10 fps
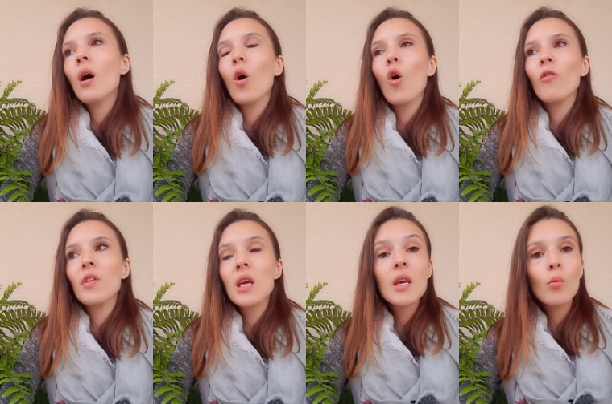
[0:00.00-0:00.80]
of
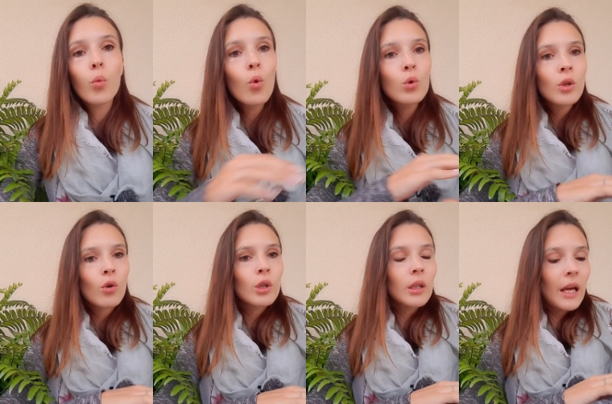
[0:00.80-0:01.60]
the wound,
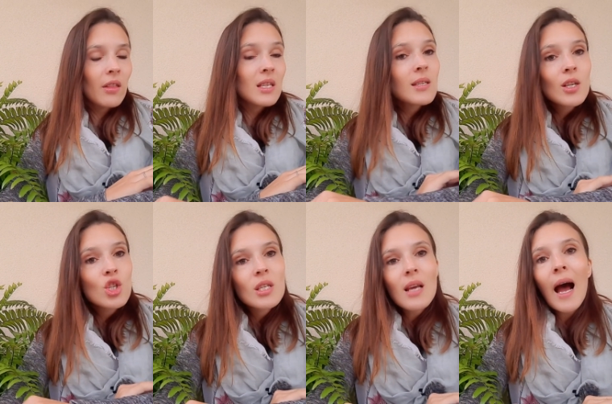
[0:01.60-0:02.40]
or the
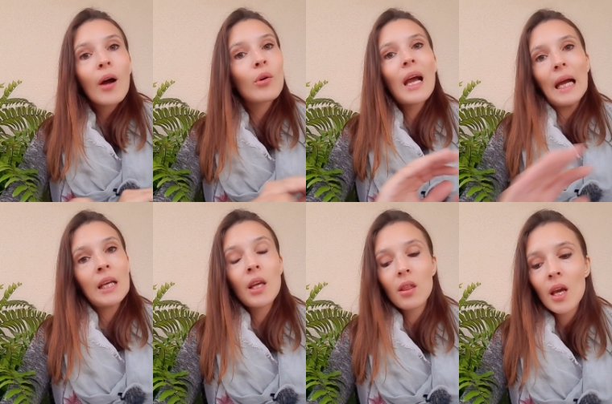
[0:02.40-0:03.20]
stitches area,
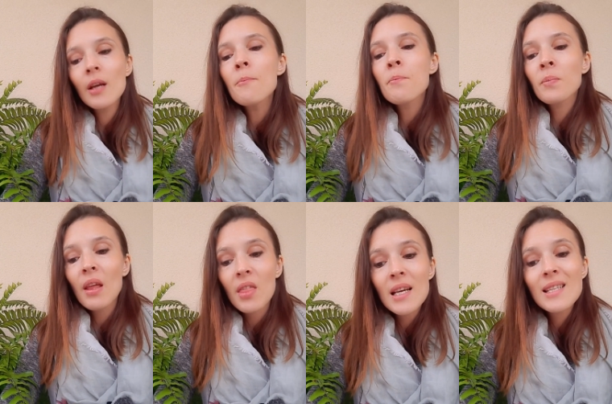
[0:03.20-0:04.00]
anything.
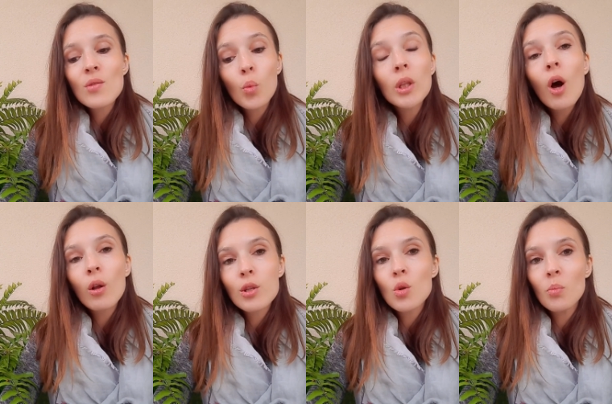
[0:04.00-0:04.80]
This will
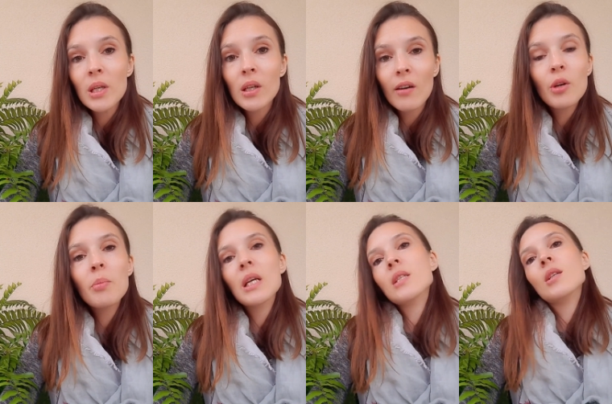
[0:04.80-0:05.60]
also be covered
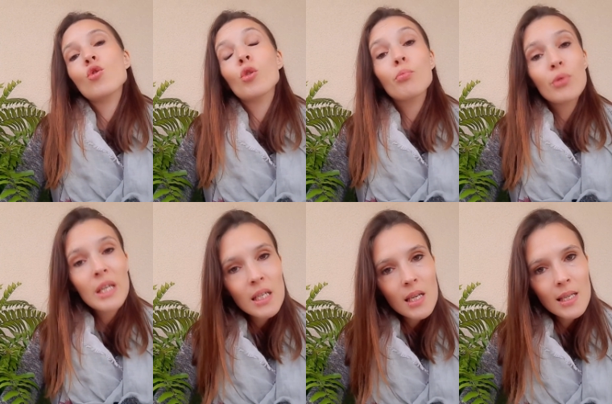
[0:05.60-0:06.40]
because it's your
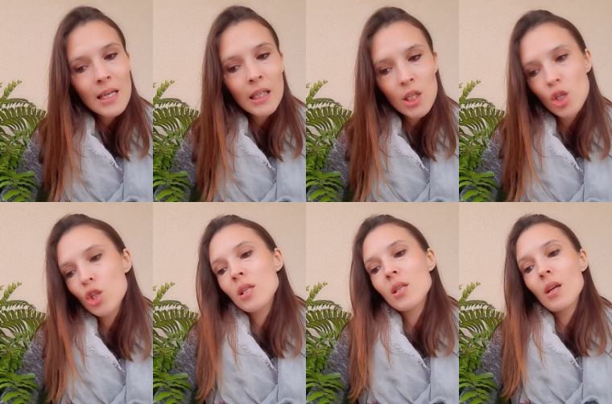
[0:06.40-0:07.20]
pre-existing
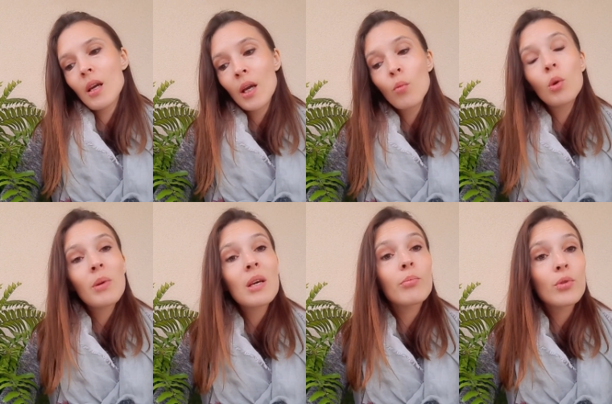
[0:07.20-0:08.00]
conditions. It will
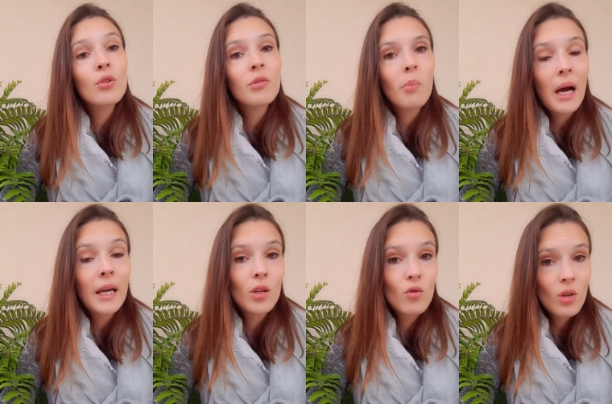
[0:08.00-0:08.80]
be approved by
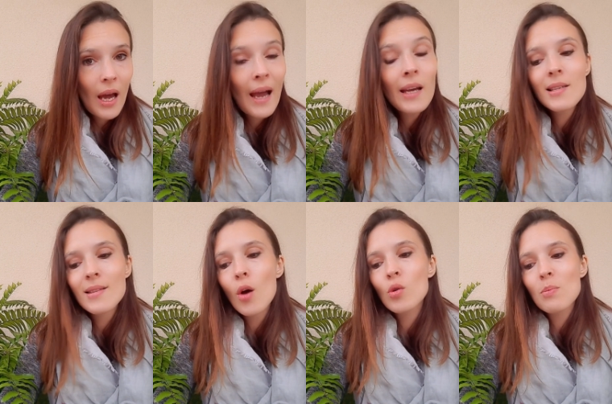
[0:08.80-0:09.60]
UK,
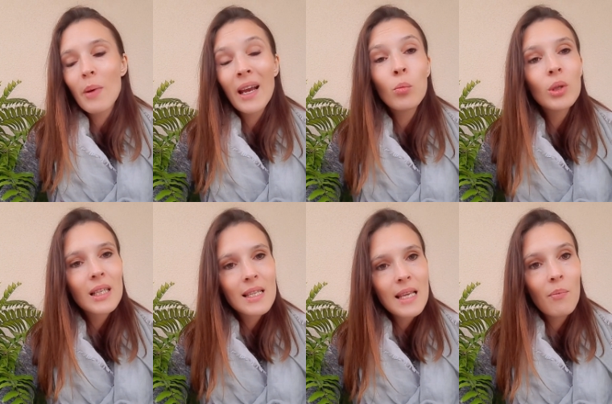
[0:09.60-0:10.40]
so Spain will
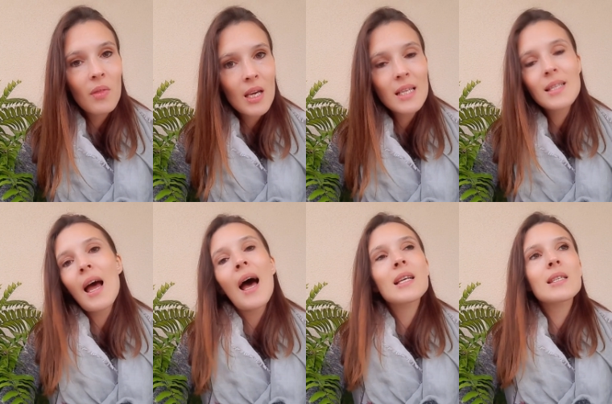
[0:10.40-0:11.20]
accept this
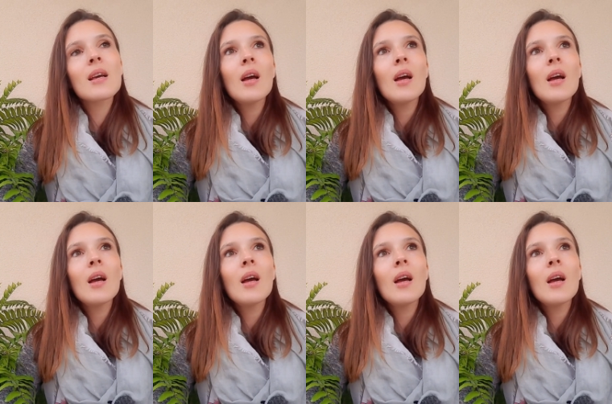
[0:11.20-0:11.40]
as